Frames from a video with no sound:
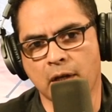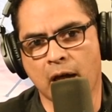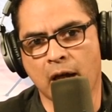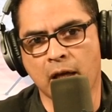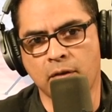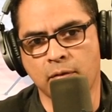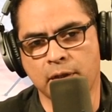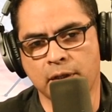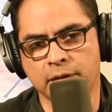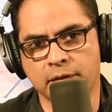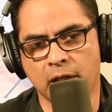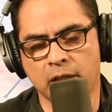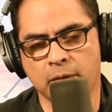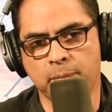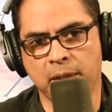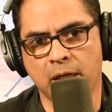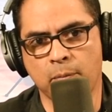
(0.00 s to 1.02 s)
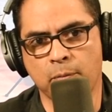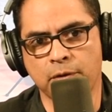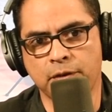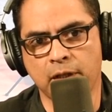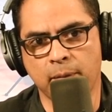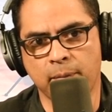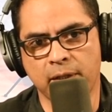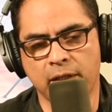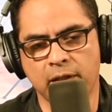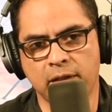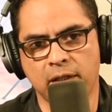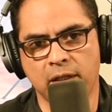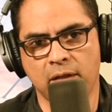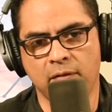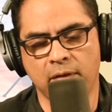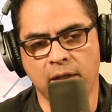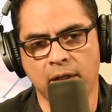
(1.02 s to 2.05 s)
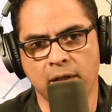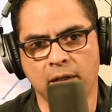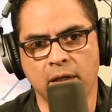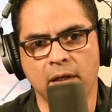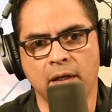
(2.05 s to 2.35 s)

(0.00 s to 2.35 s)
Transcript: address that is being received by the TV.